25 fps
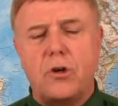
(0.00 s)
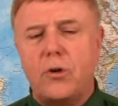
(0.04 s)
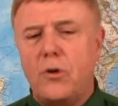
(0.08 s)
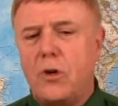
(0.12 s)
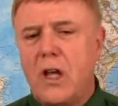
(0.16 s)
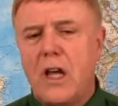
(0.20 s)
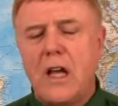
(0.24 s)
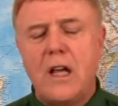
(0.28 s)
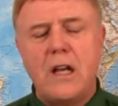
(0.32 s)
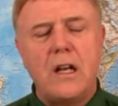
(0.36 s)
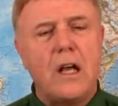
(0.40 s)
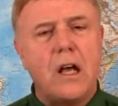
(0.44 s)
You
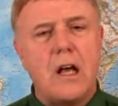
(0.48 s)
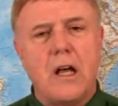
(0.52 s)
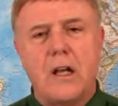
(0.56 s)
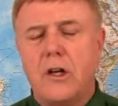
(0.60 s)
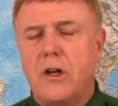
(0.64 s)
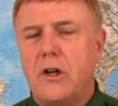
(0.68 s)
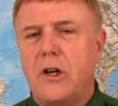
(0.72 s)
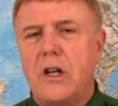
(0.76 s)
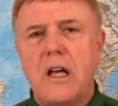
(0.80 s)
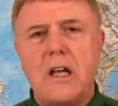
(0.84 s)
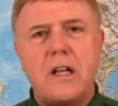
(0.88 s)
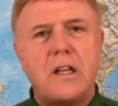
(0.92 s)
need
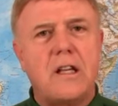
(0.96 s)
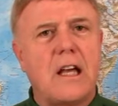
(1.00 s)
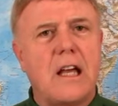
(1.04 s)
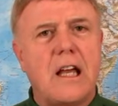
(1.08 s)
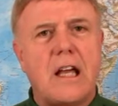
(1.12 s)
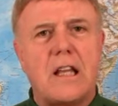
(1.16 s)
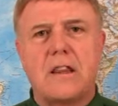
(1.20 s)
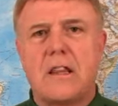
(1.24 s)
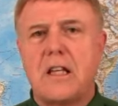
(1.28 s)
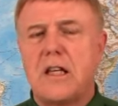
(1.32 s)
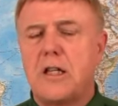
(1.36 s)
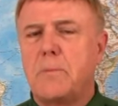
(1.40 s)
to
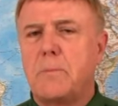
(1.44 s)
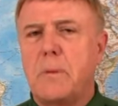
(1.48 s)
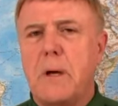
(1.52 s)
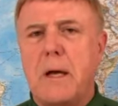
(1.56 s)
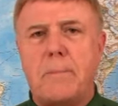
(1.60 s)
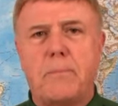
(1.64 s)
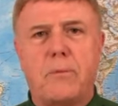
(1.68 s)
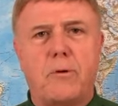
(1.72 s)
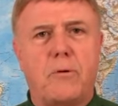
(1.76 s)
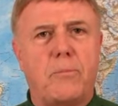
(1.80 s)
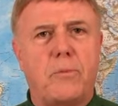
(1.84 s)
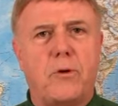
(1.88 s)
get these people